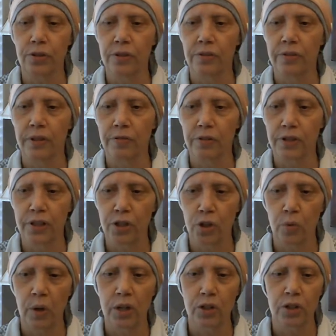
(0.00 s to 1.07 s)
and different
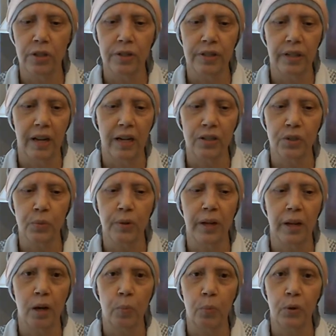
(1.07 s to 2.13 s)
situations, and I just want to
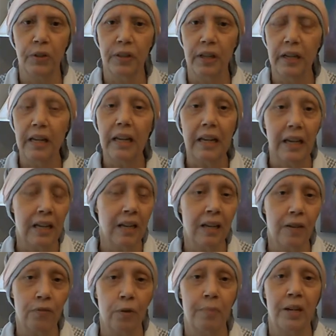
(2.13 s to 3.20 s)
help with any
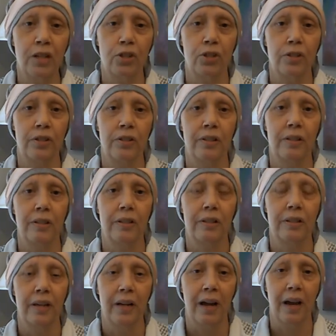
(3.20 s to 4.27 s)
information
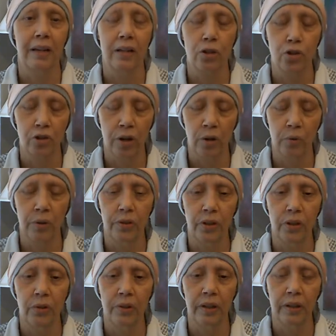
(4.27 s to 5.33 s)
that I can share with
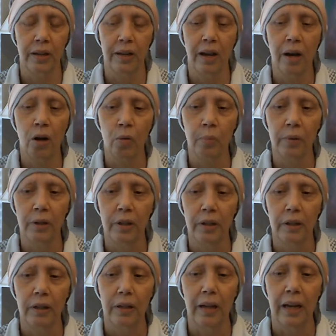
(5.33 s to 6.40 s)
you that can help
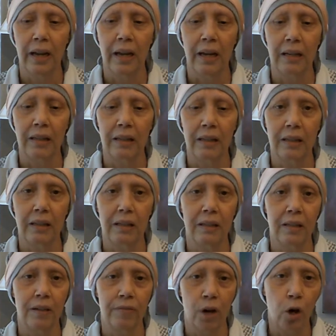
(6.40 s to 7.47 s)
and
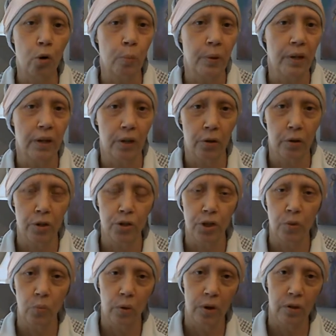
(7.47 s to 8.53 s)
give hope and
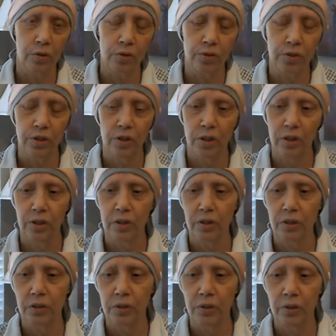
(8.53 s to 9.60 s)
encouraging words
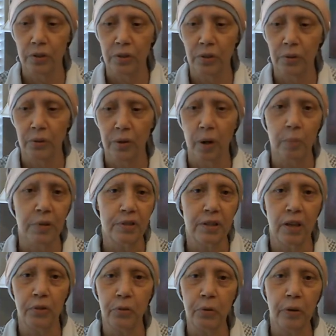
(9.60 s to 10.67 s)
to help us
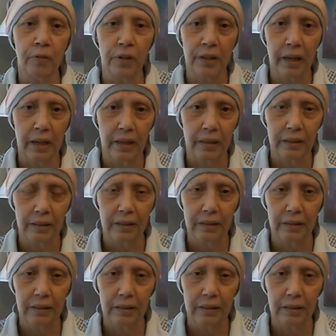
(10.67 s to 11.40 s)
get through every day.